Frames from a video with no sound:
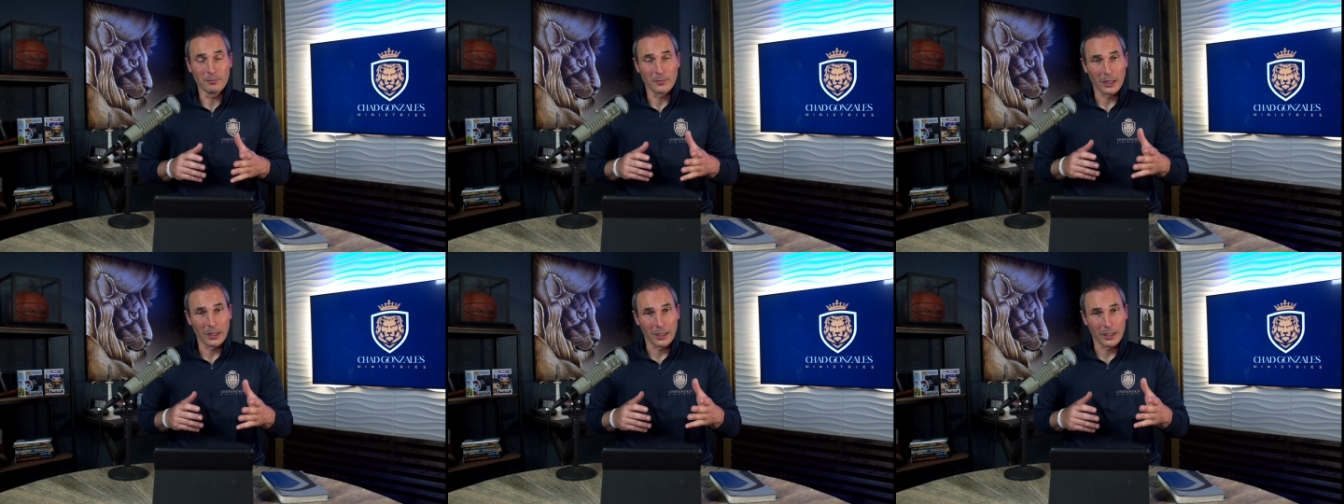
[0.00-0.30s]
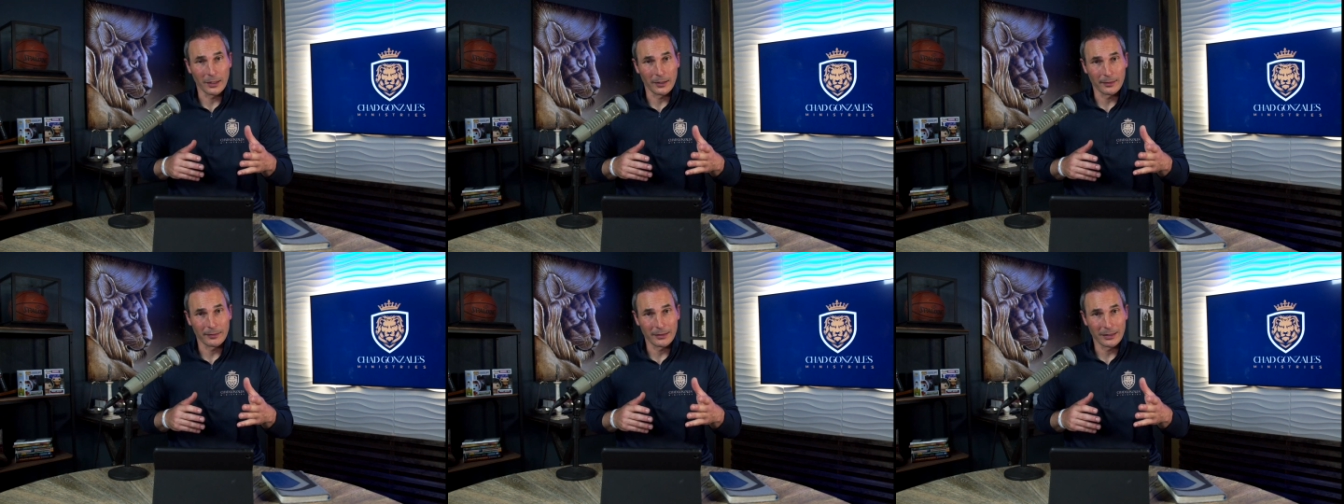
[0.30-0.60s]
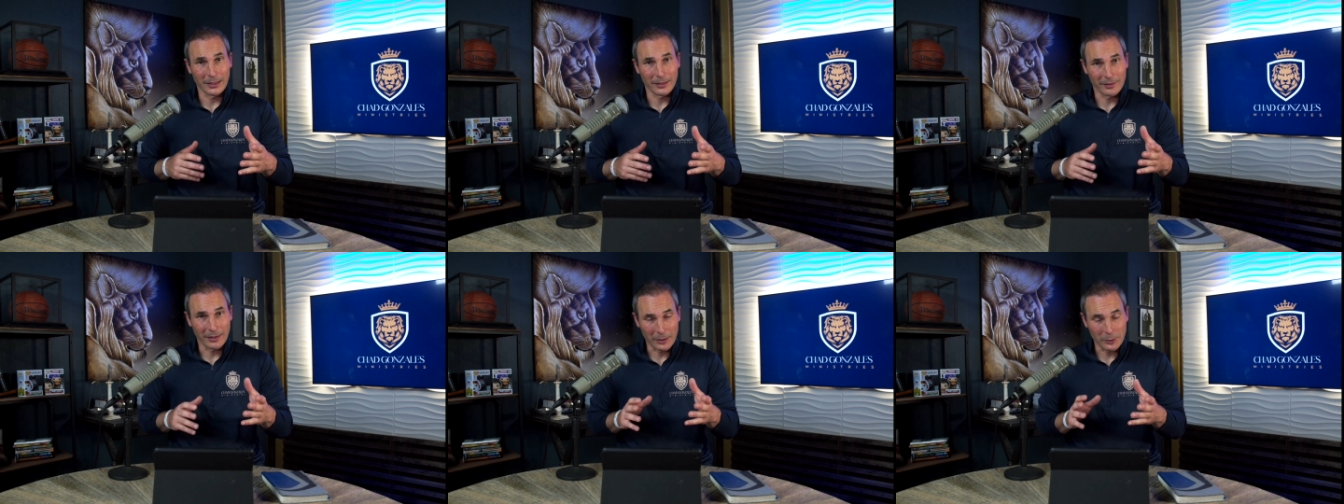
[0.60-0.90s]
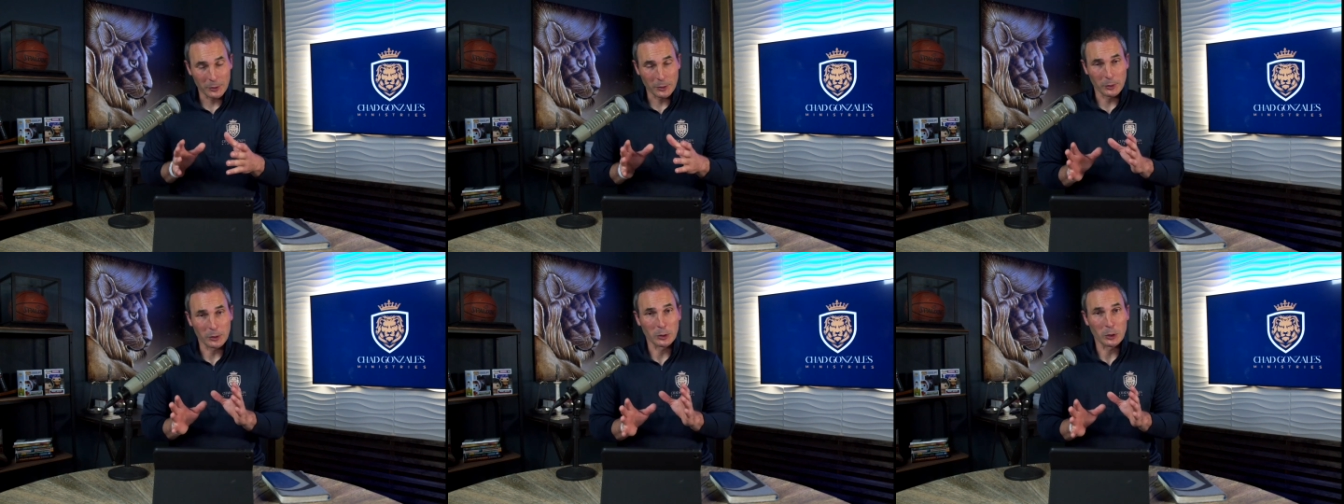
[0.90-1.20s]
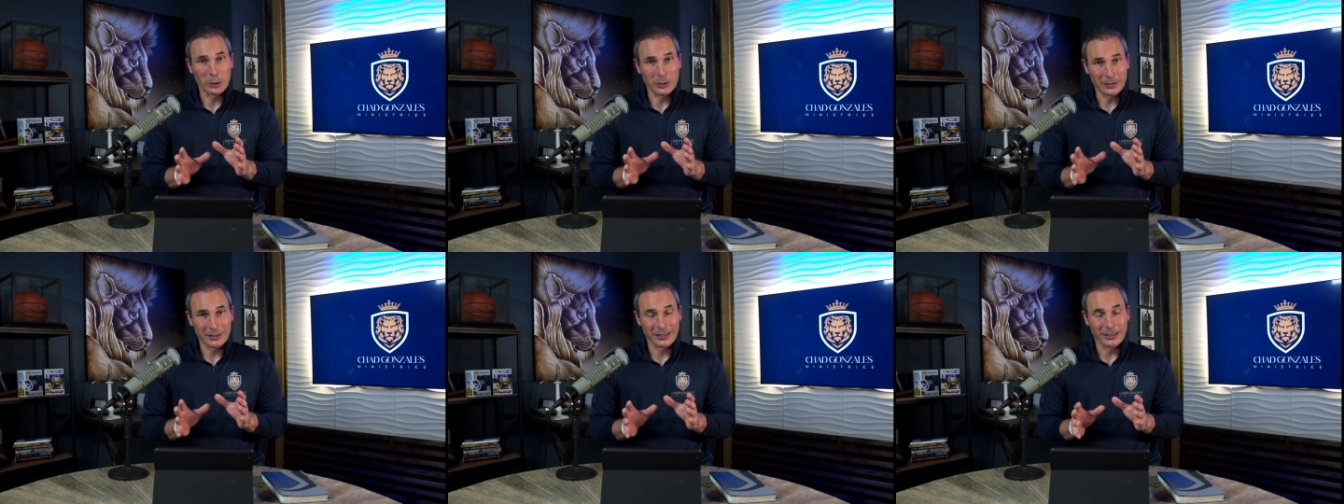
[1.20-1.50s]
Uh, things are
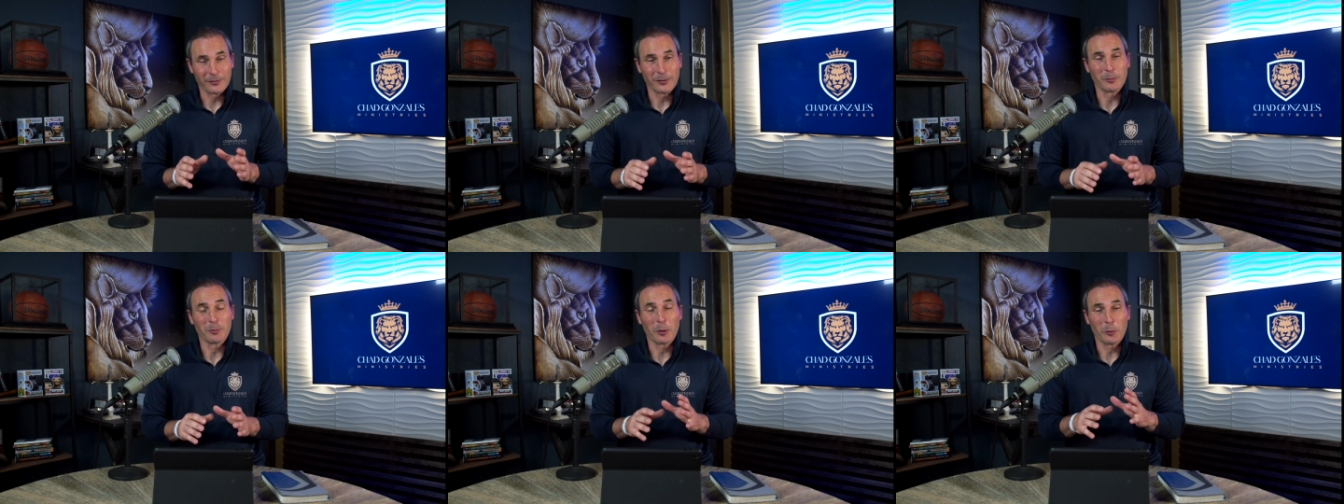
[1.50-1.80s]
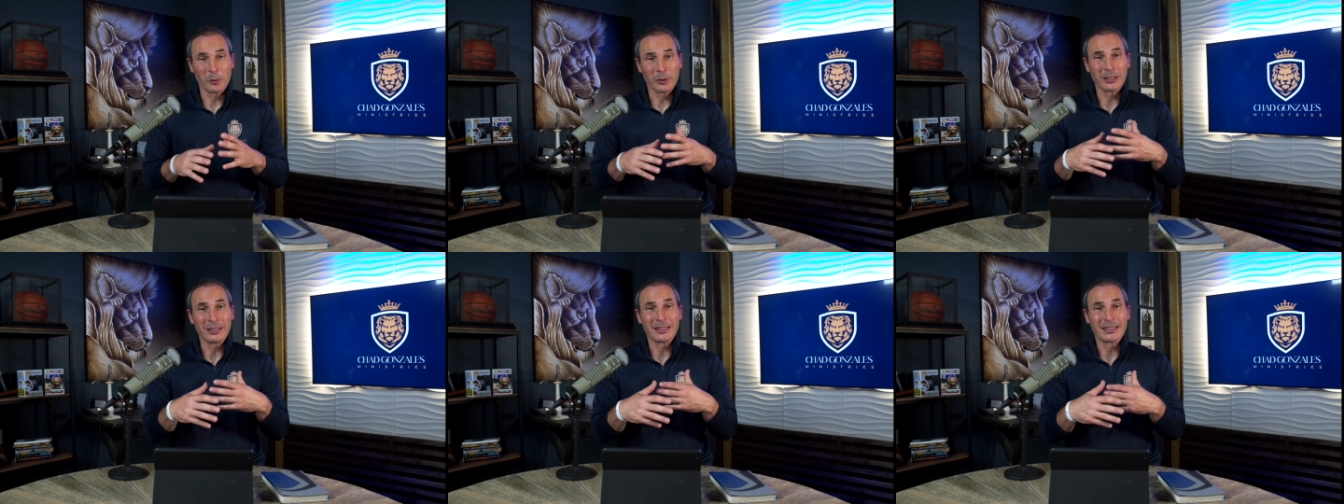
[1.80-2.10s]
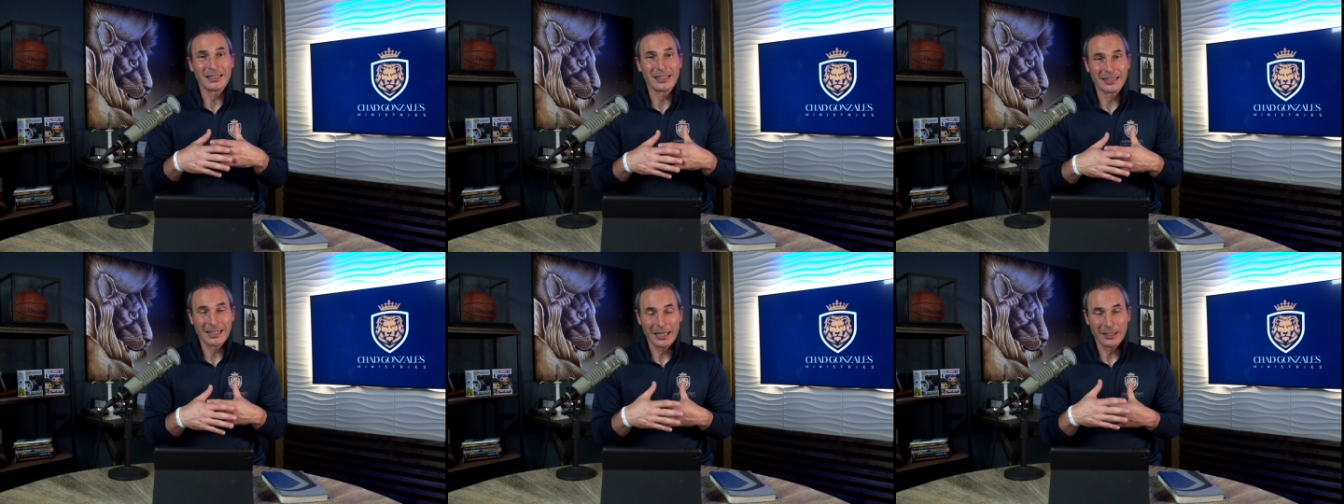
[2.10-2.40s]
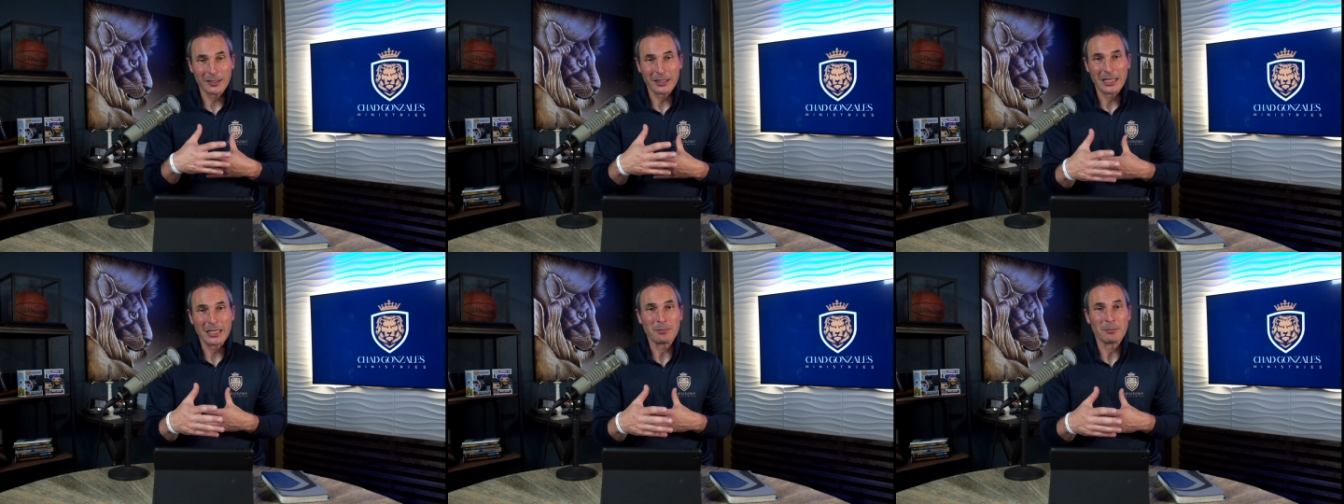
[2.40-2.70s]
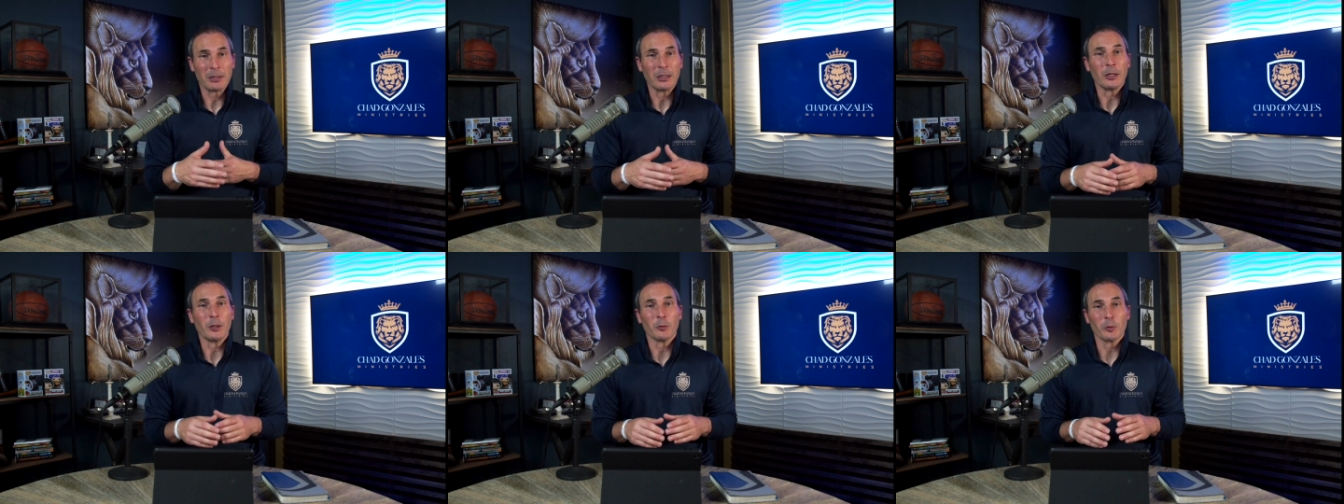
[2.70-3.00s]
look different, but we're going to send out an
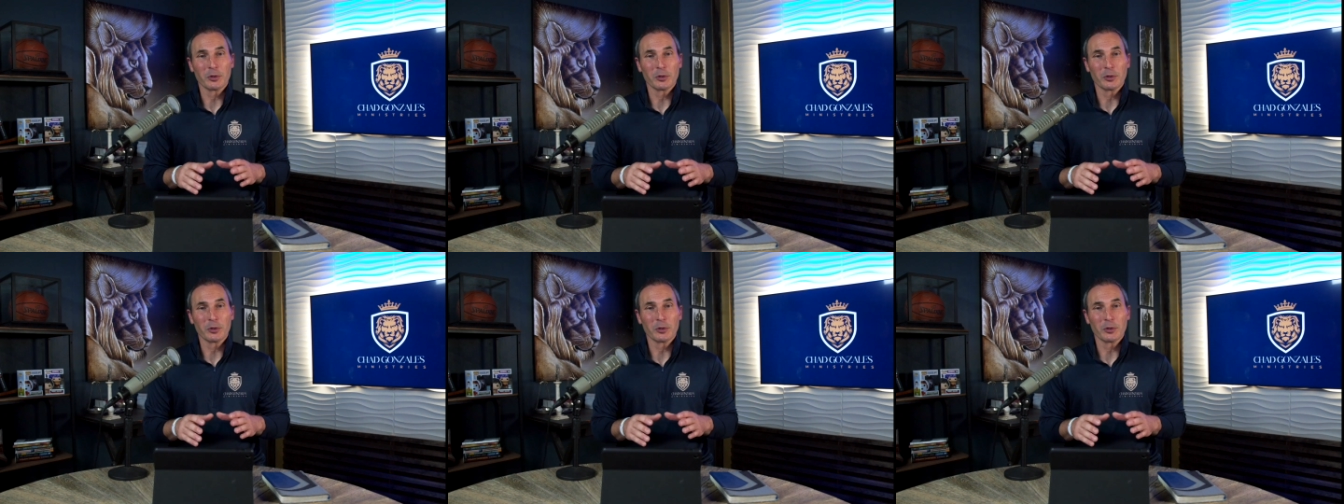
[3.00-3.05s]
email.